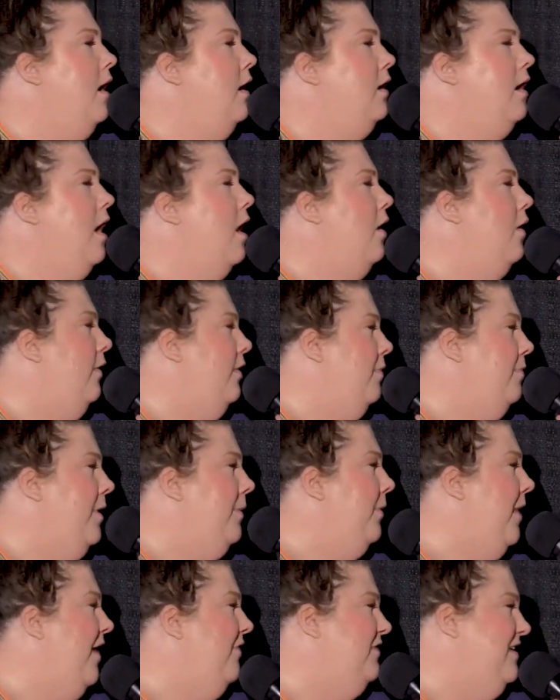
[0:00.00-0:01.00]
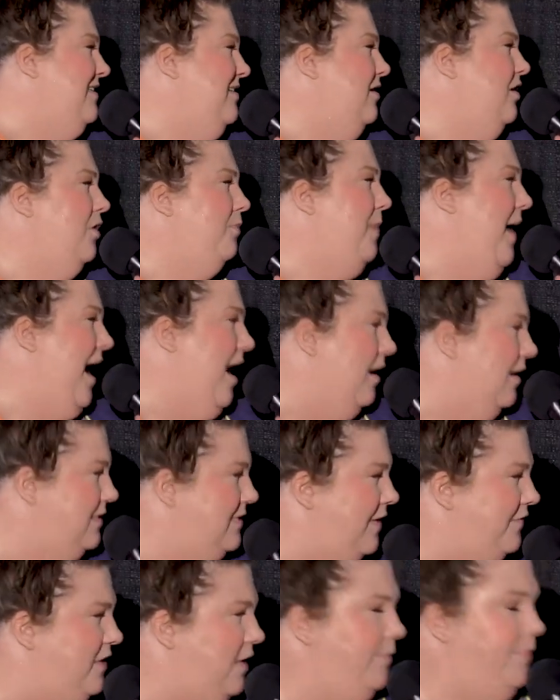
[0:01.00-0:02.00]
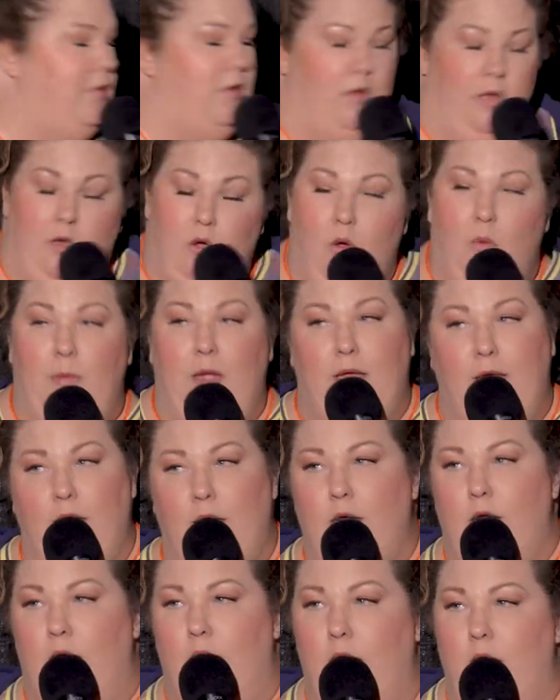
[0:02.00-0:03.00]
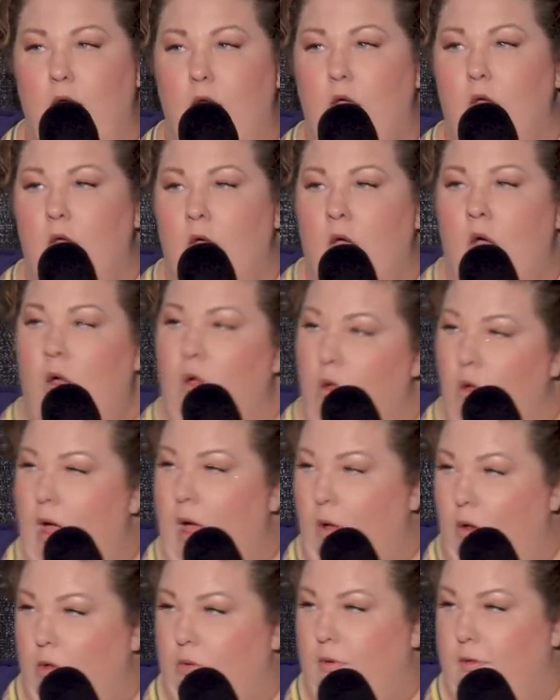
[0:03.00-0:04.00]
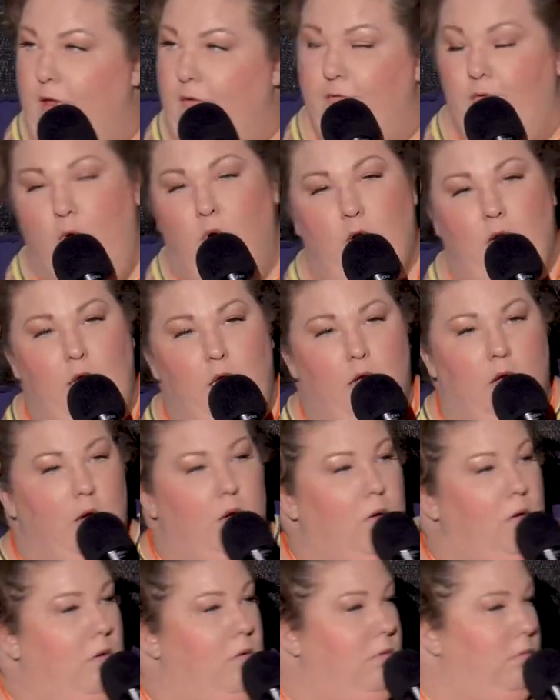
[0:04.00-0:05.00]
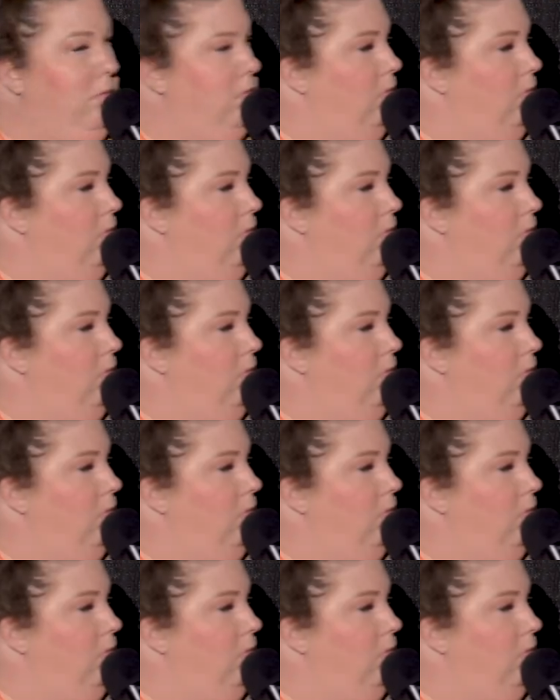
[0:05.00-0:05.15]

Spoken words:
And then people your parents have to be like, oh, my kid died. Oh, how old were they? 40? Oh.